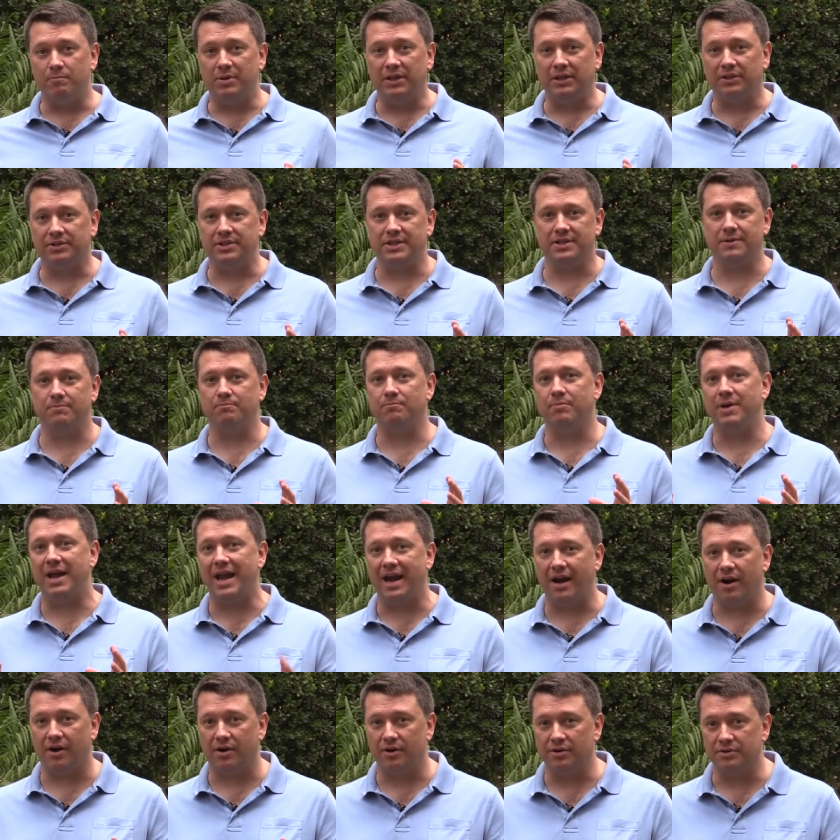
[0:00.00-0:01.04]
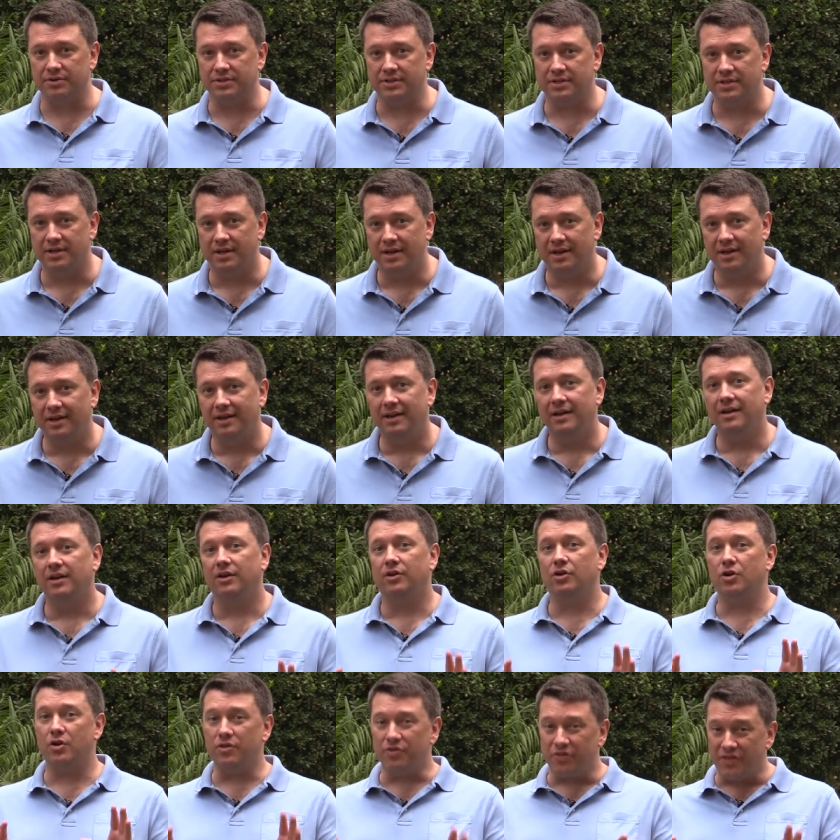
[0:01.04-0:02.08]
built in pairs.
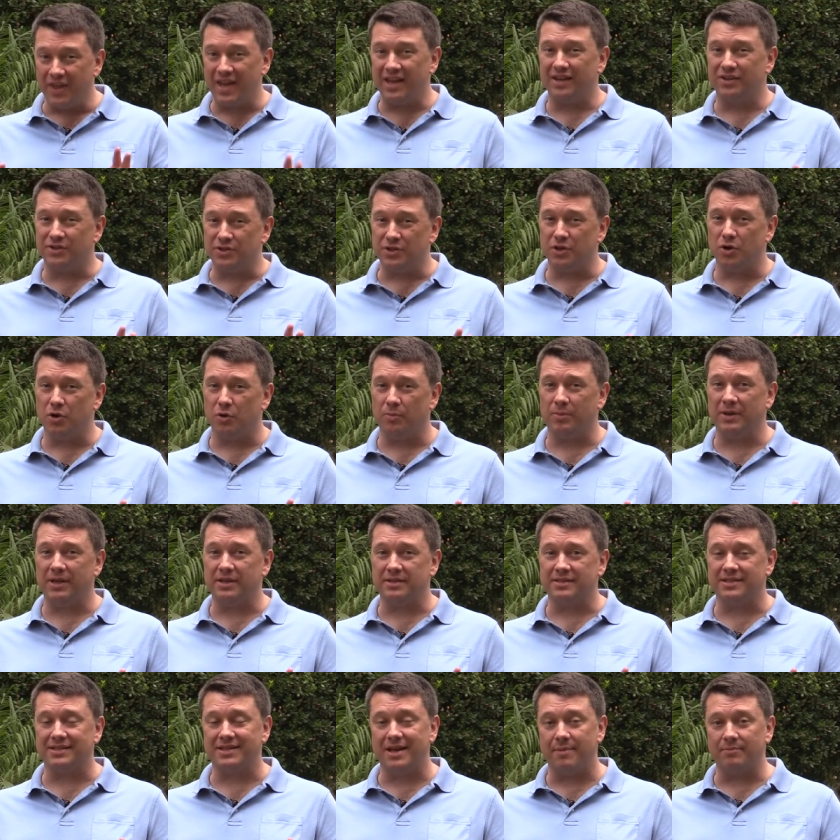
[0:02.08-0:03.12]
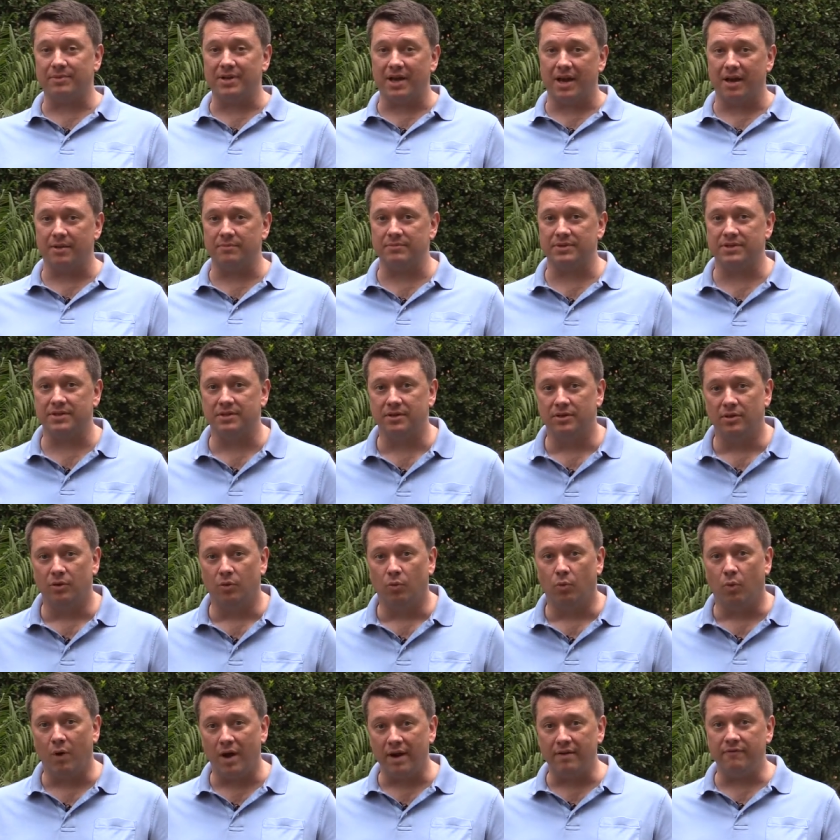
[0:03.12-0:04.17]
Good thing, too, because sometimes
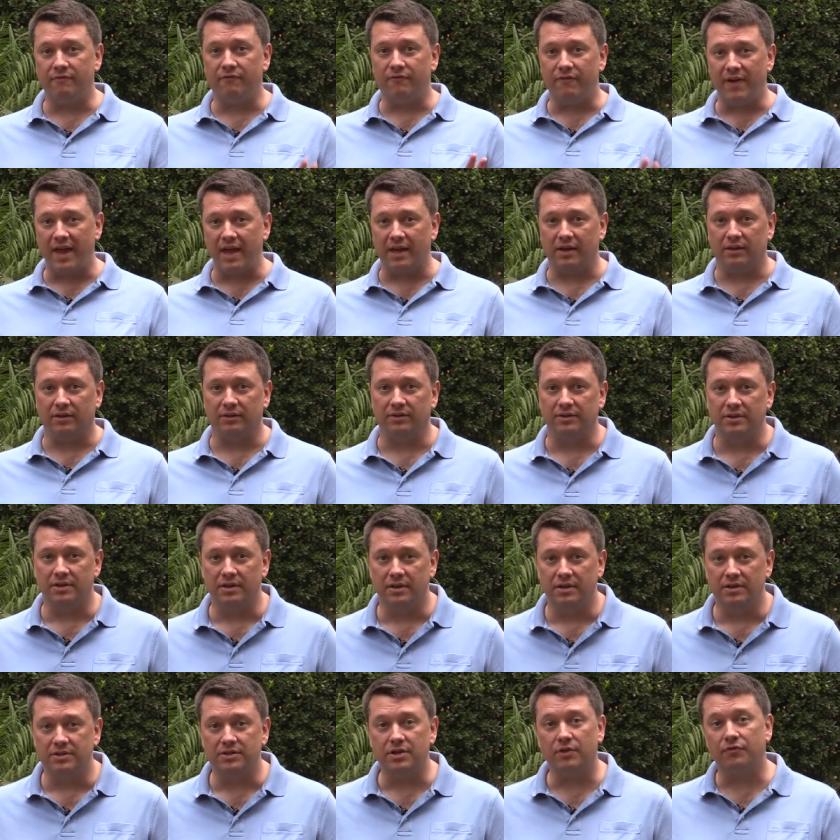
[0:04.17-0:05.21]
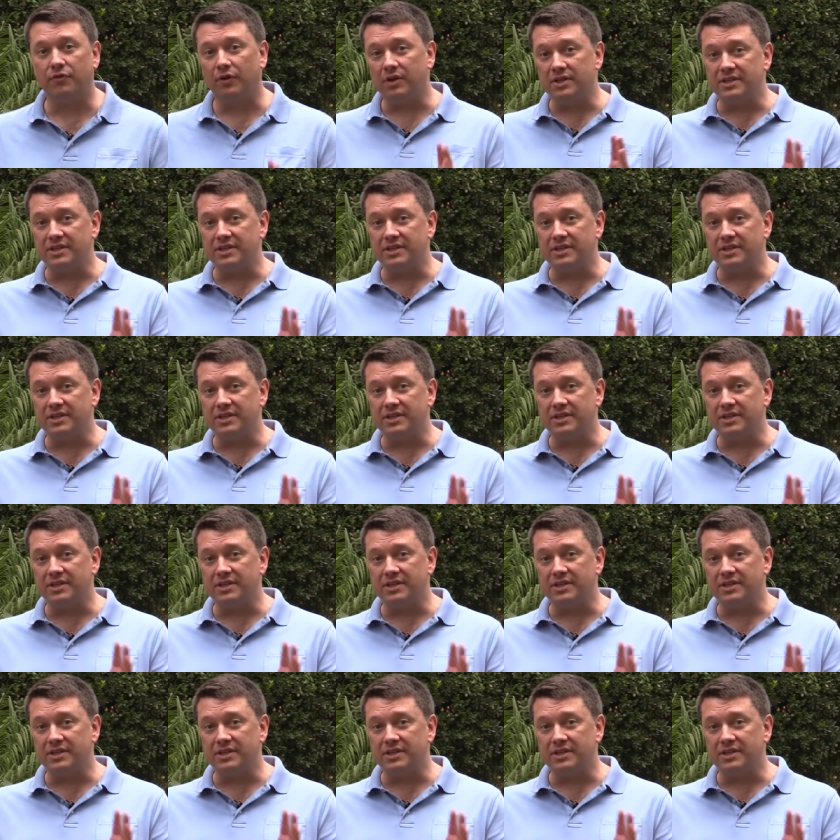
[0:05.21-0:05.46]
one failed. So, for